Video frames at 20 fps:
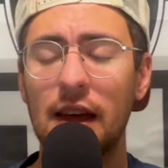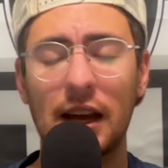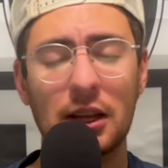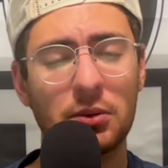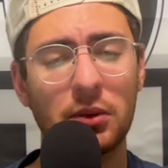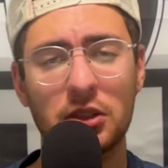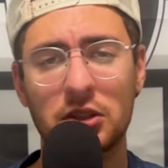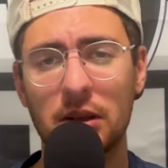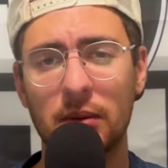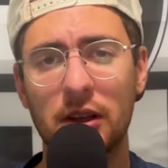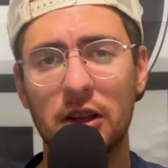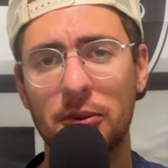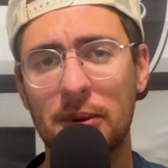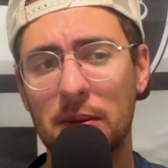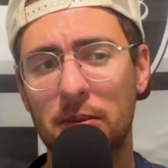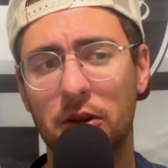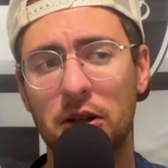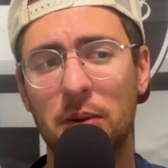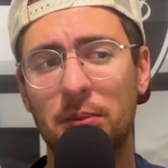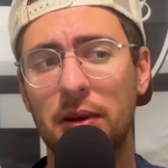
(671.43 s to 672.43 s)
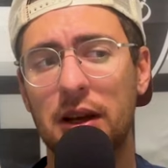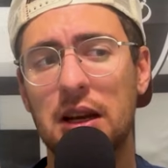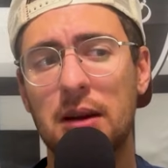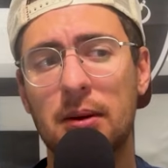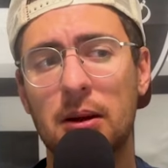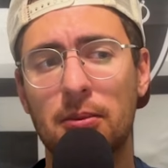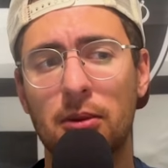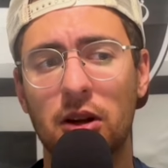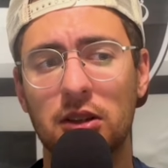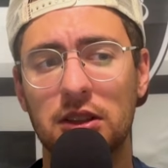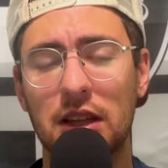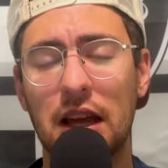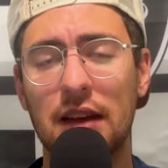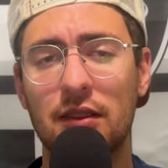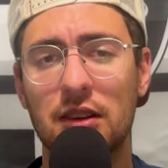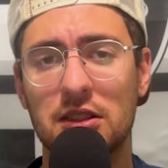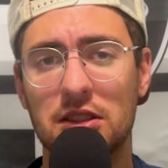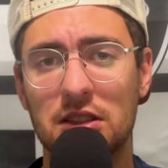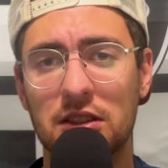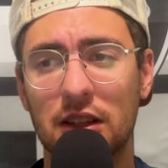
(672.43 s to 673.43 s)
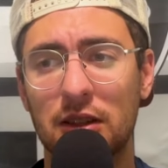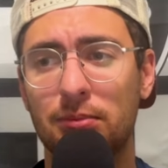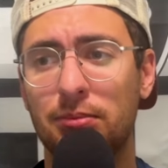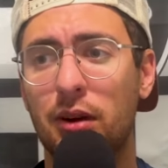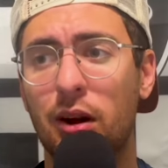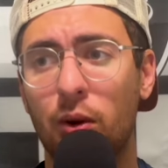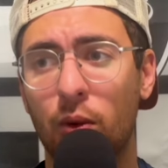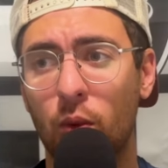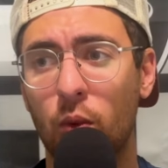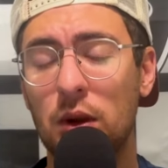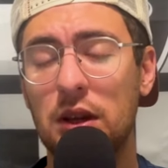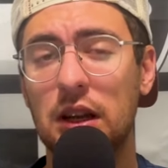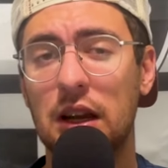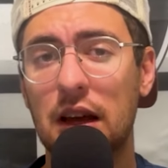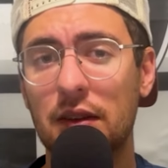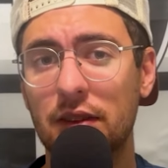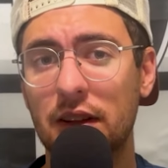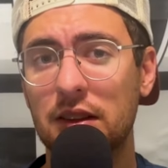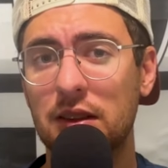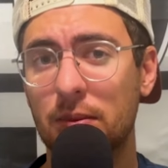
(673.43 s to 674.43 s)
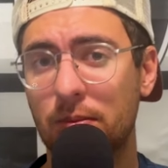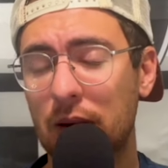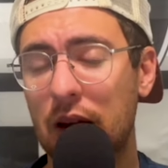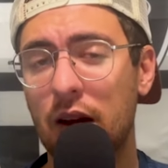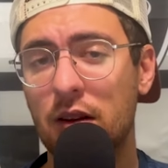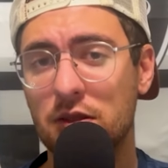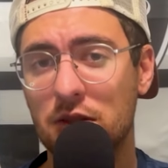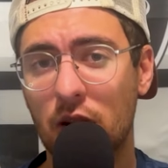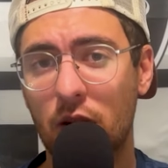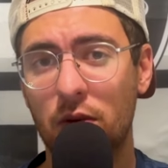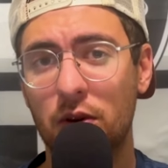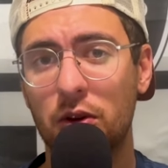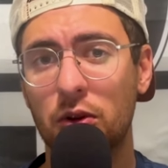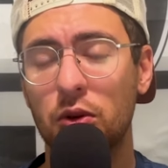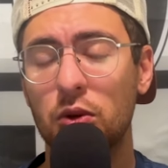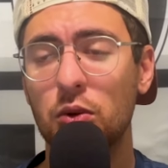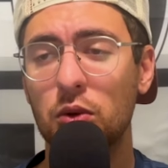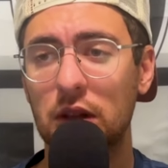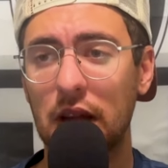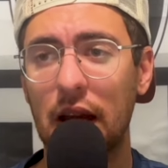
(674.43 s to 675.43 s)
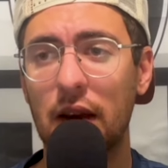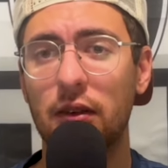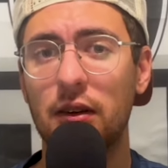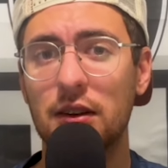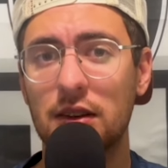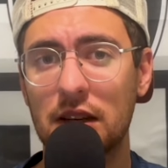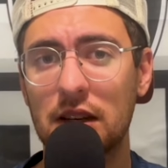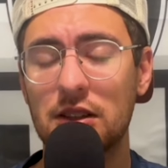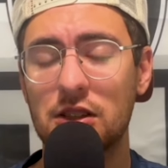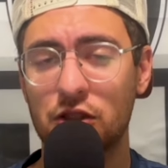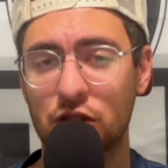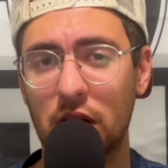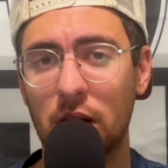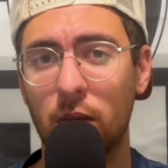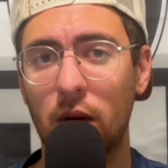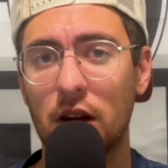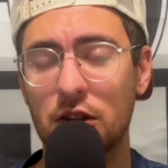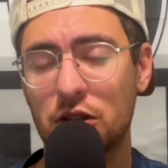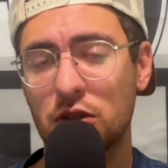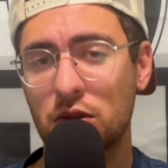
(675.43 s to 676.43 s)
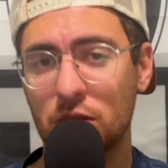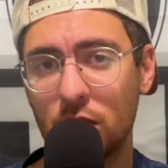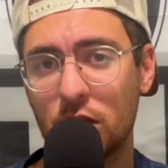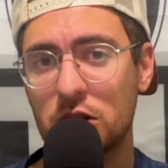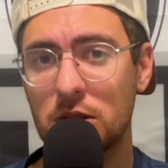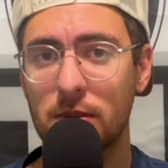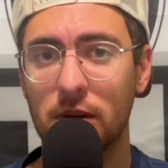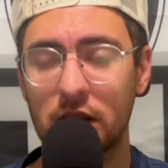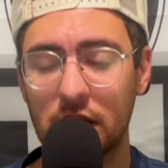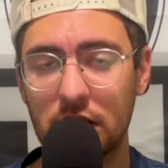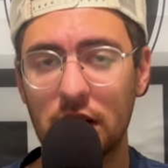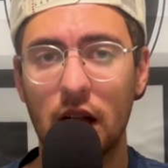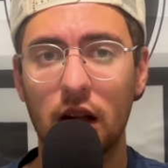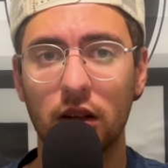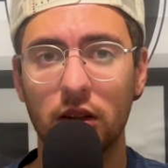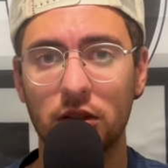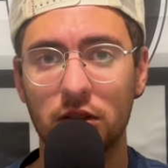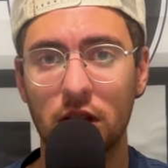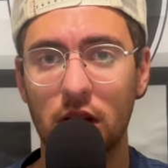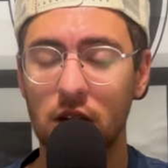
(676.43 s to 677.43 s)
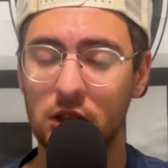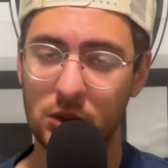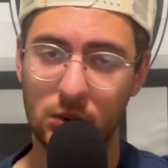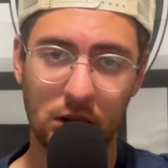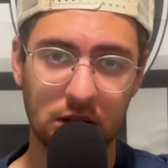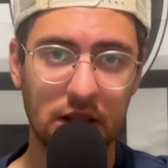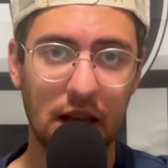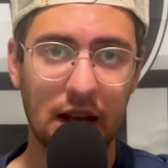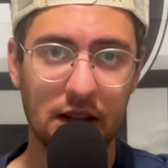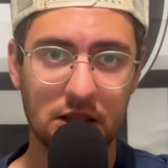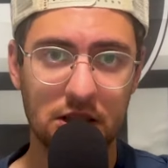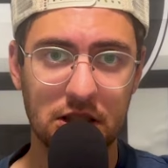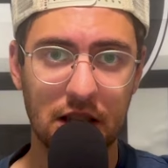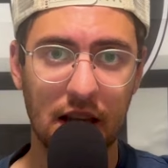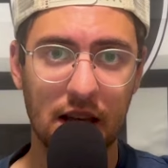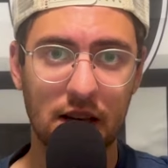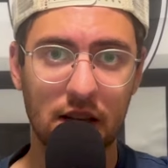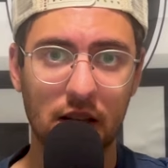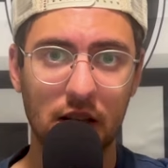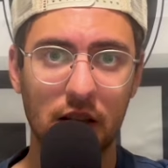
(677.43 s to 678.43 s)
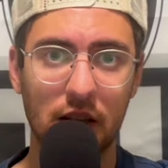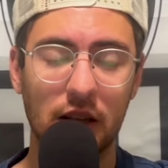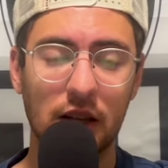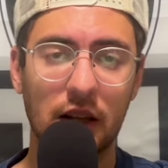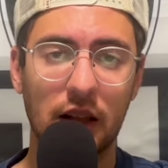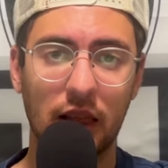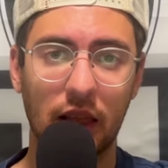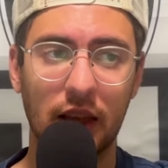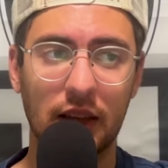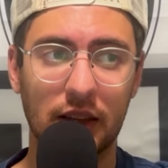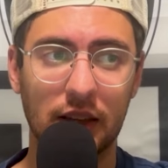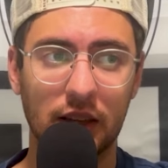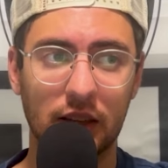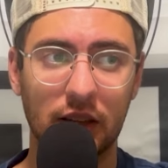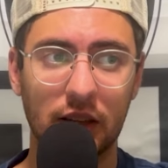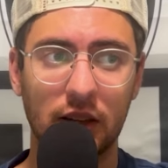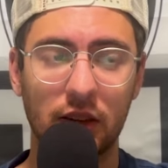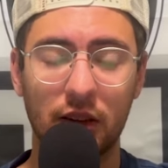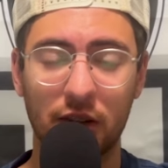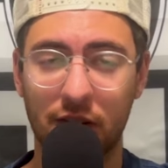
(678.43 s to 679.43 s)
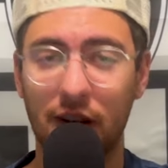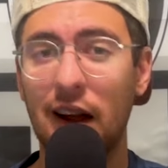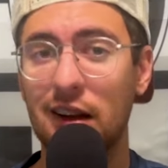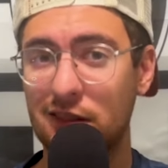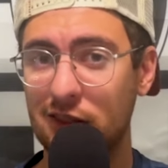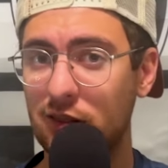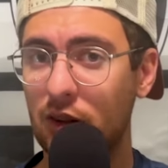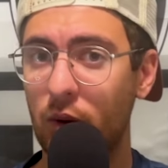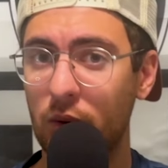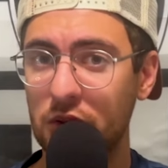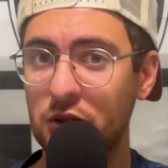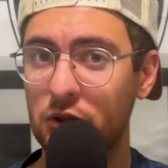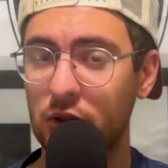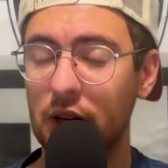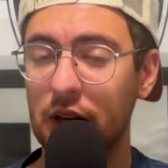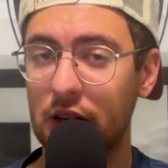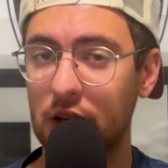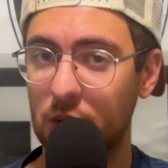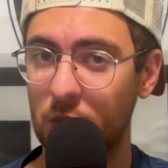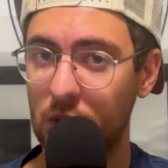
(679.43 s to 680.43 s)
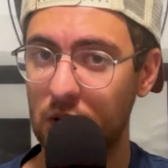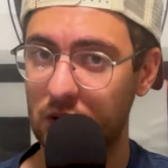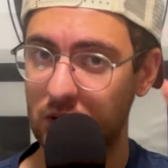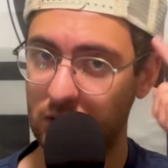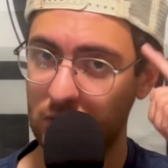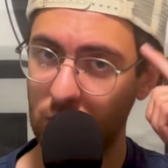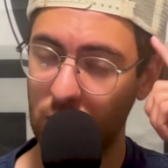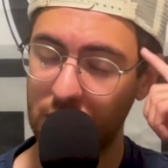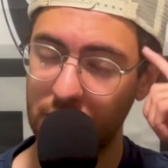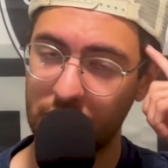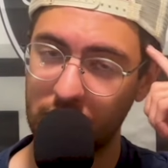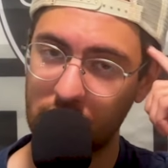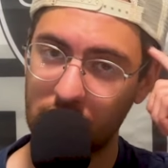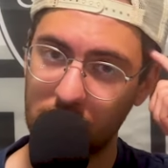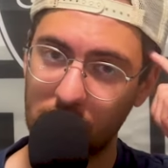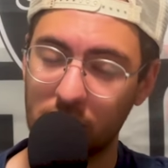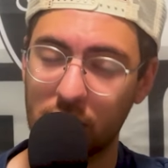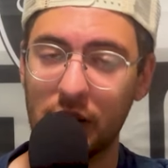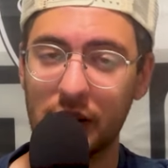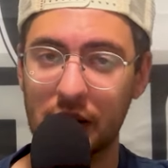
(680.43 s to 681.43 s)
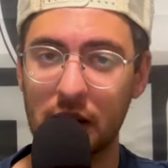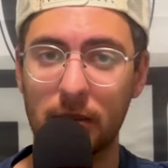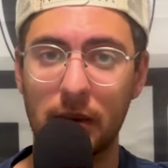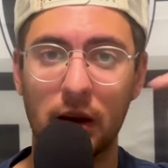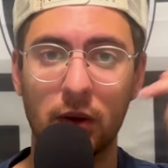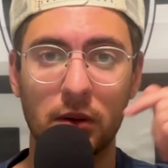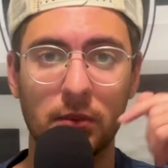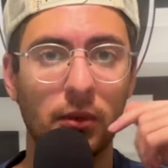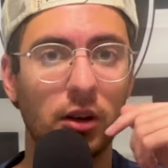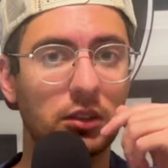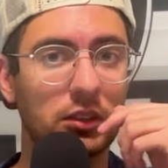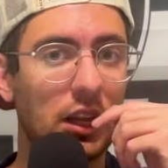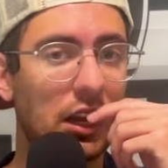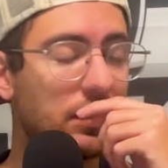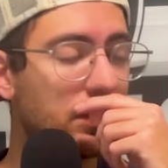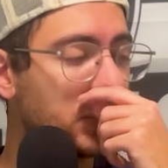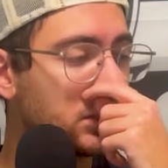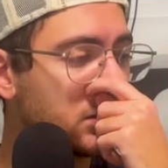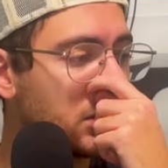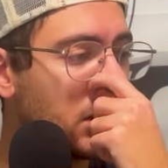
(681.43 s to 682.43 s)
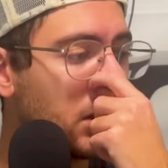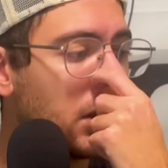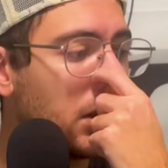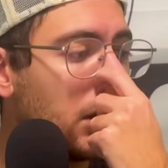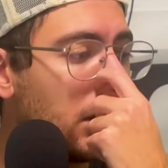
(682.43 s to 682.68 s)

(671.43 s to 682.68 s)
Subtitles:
That's why sometimes people complain about Mark Davis. It's like, bro, we could have, like, the Browns owner who guaranteed Deshaun Watson $200 million. You want that instead? Like, the grass is always greener with what you're thinking about with Mark Davis.